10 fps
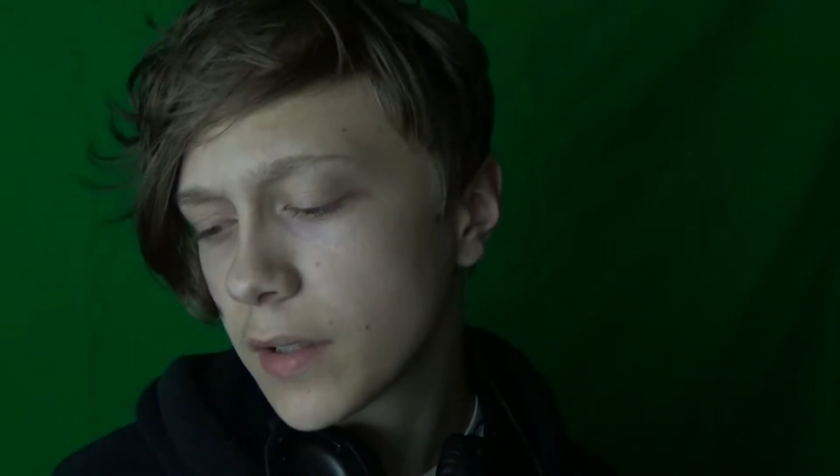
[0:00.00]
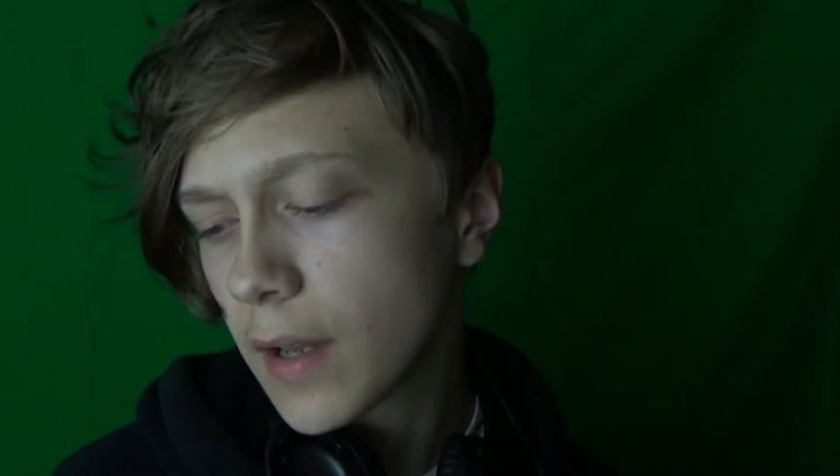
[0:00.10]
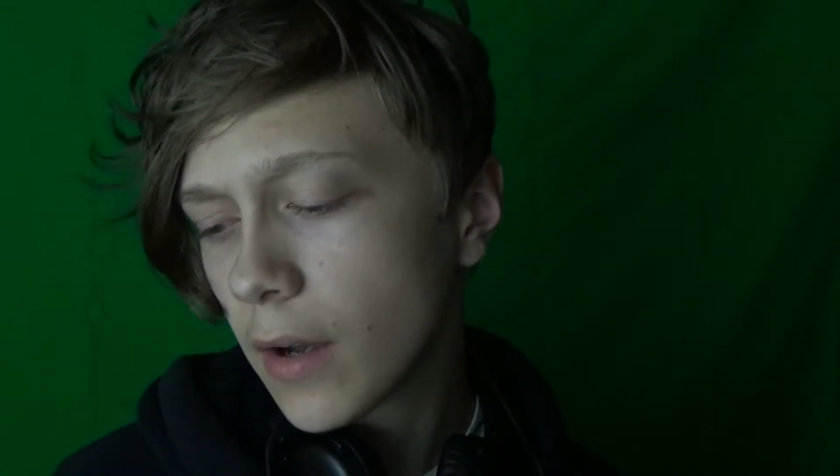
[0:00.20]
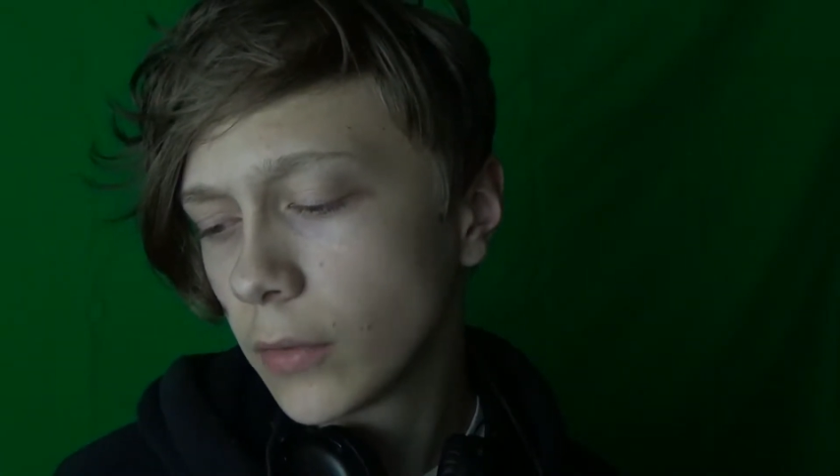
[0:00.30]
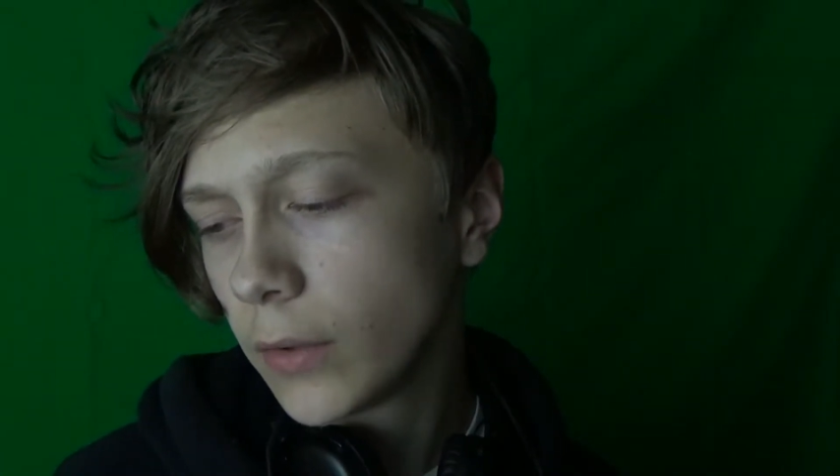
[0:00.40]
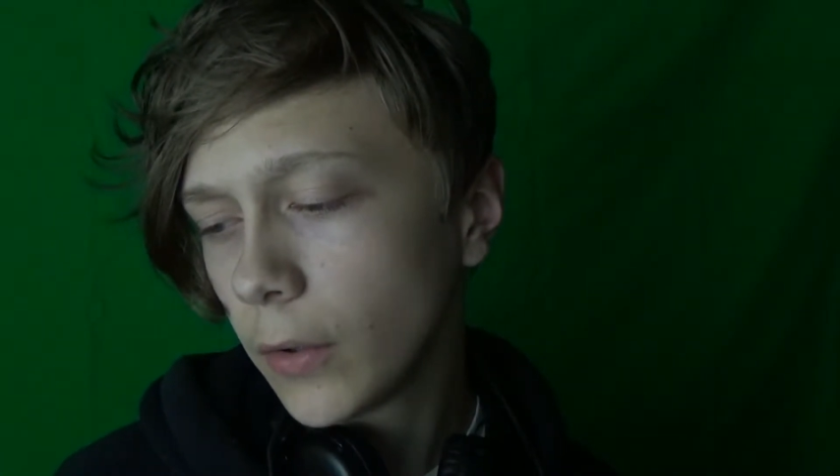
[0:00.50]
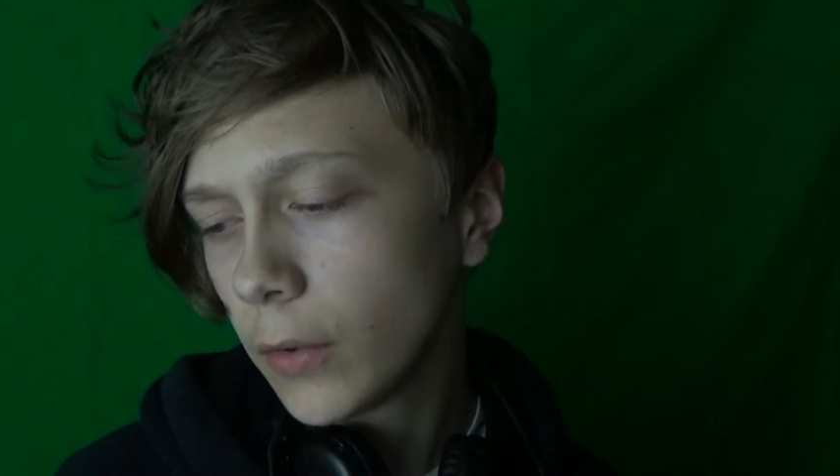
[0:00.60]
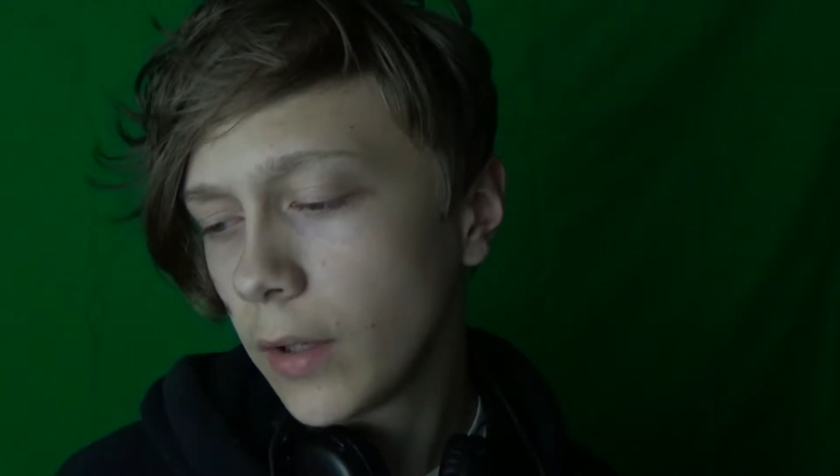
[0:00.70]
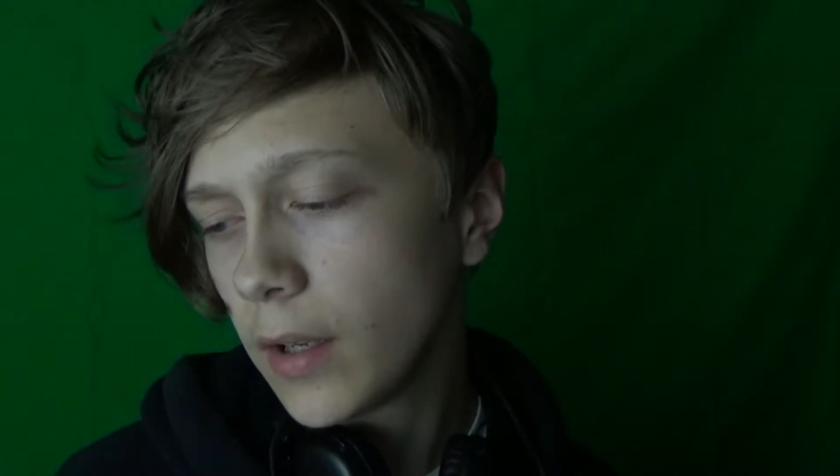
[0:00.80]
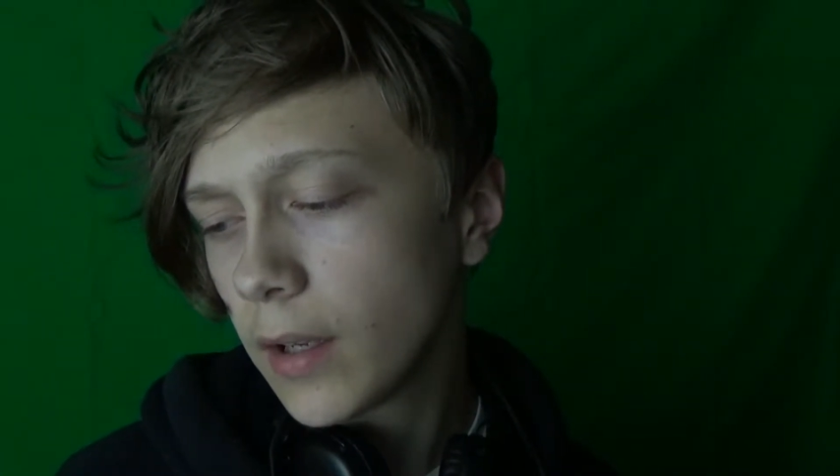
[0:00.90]

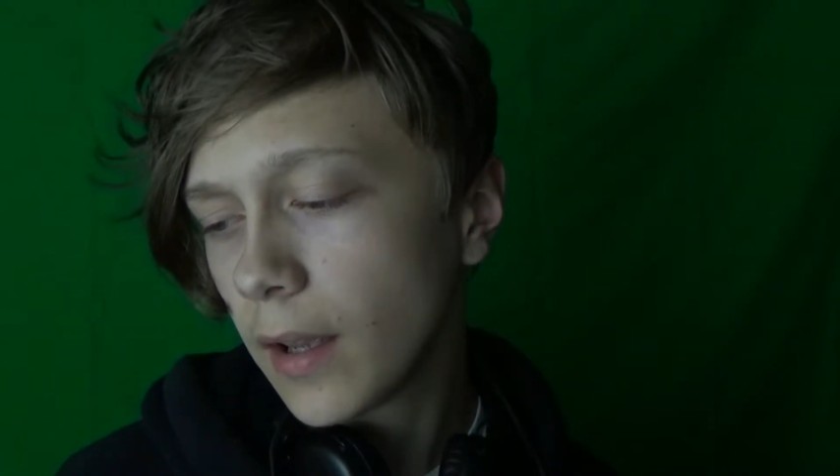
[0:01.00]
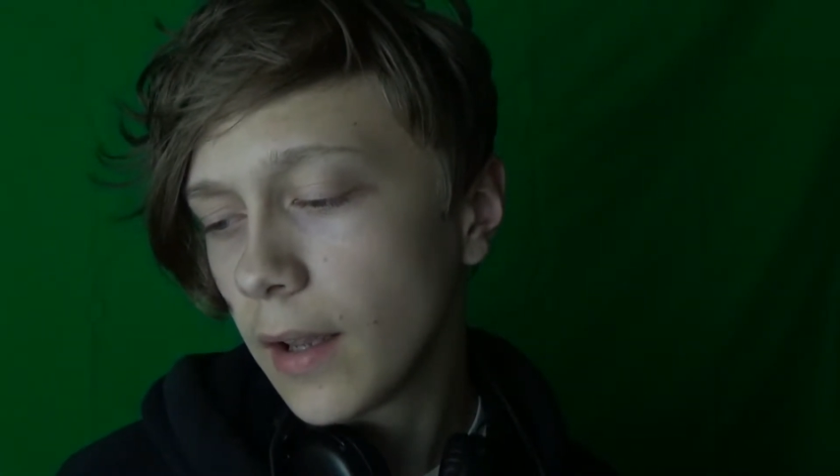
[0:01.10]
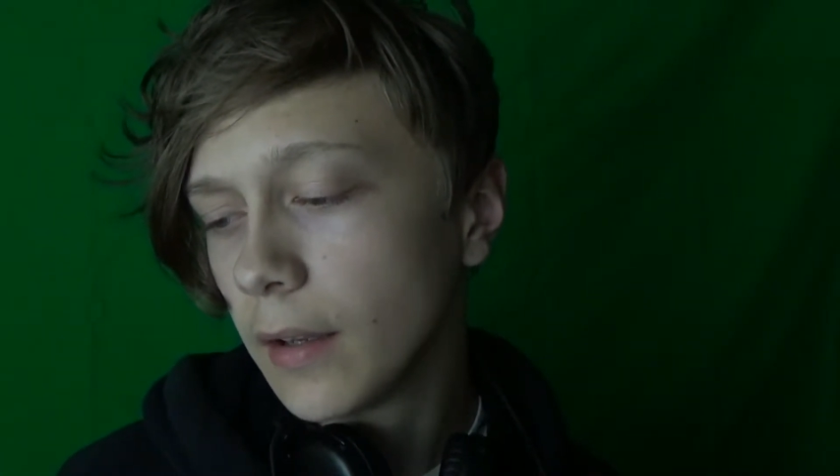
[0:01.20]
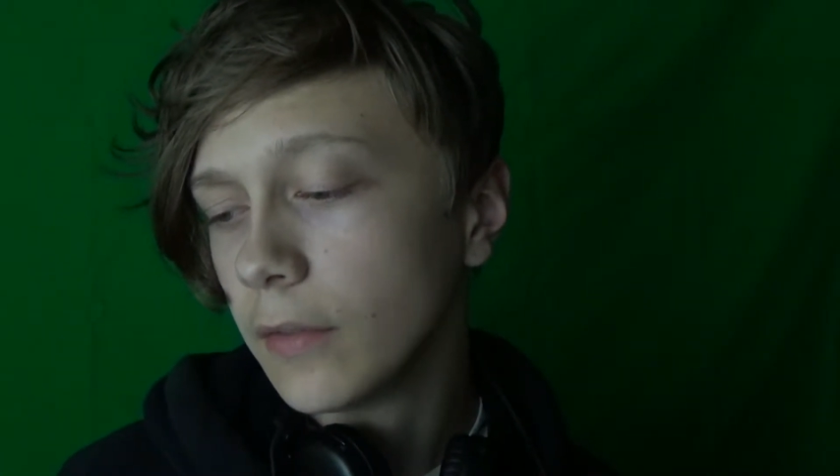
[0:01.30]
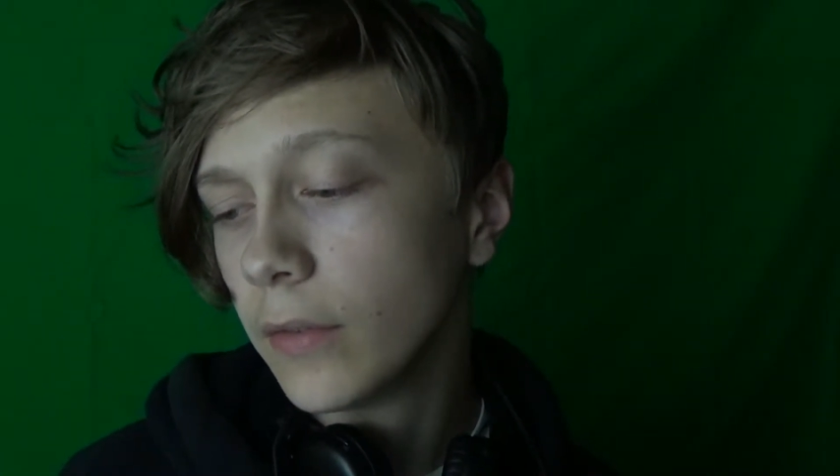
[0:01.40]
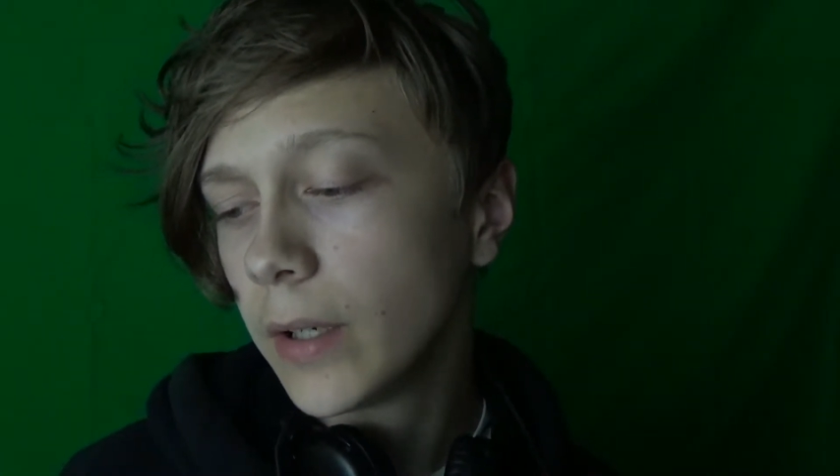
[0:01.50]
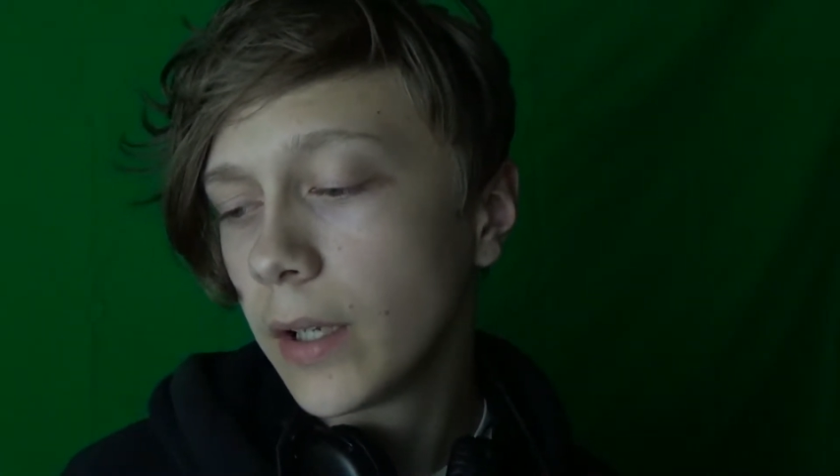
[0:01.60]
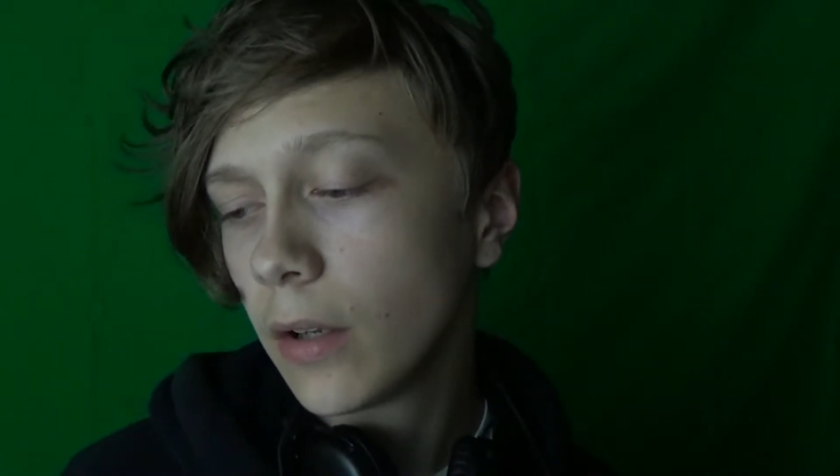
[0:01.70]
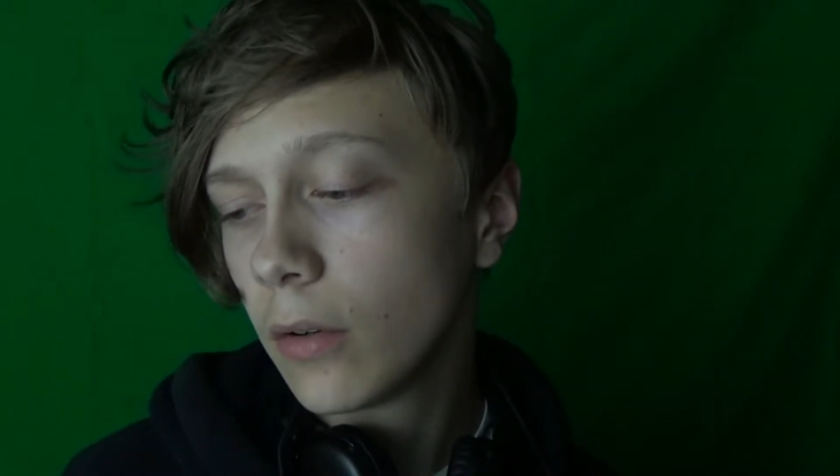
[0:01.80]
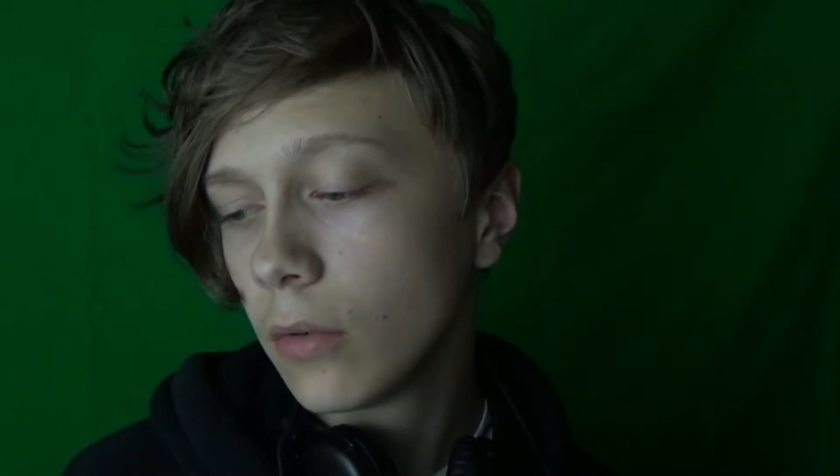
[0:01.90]
downloading a
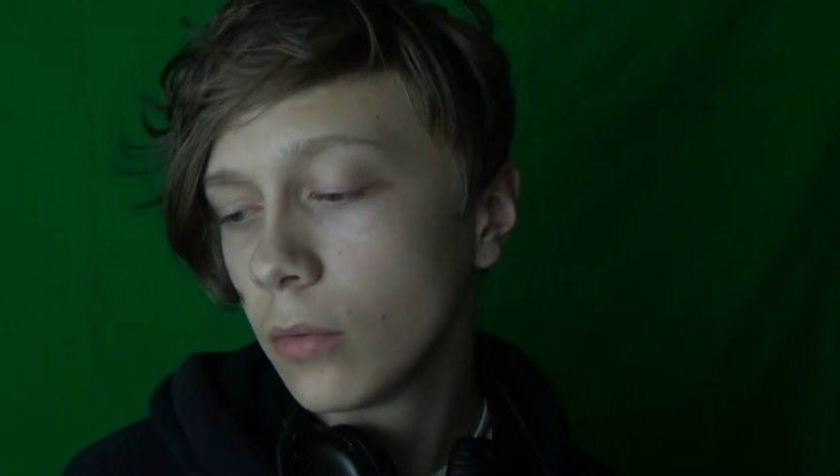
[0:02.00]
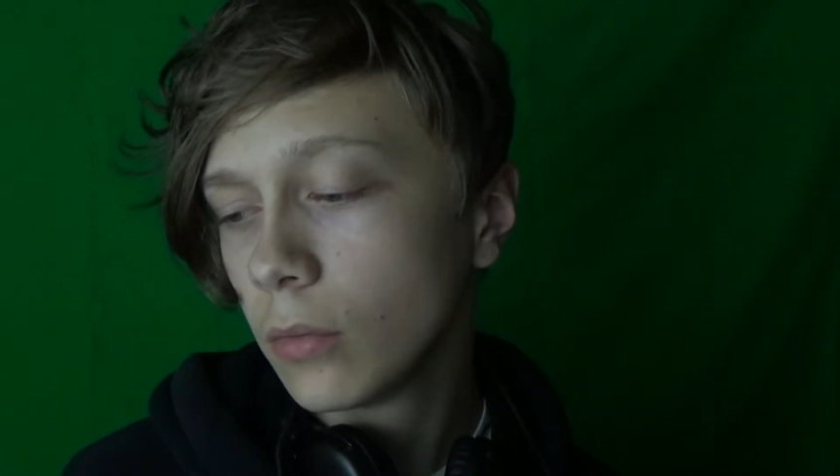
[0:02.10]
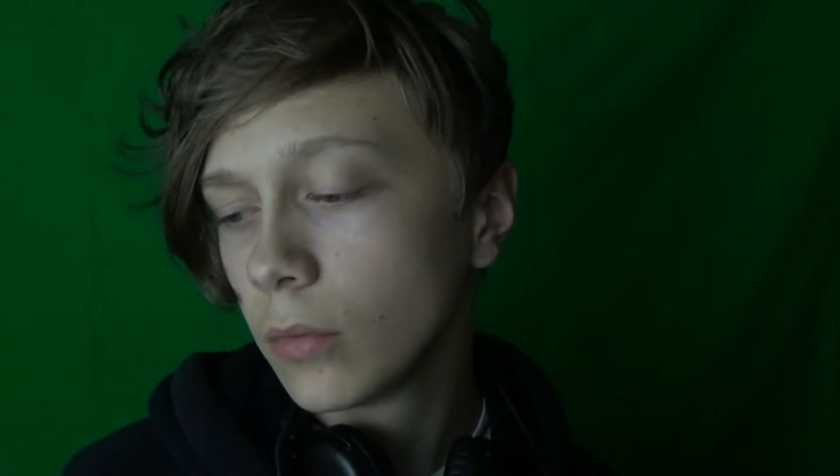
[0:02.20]
video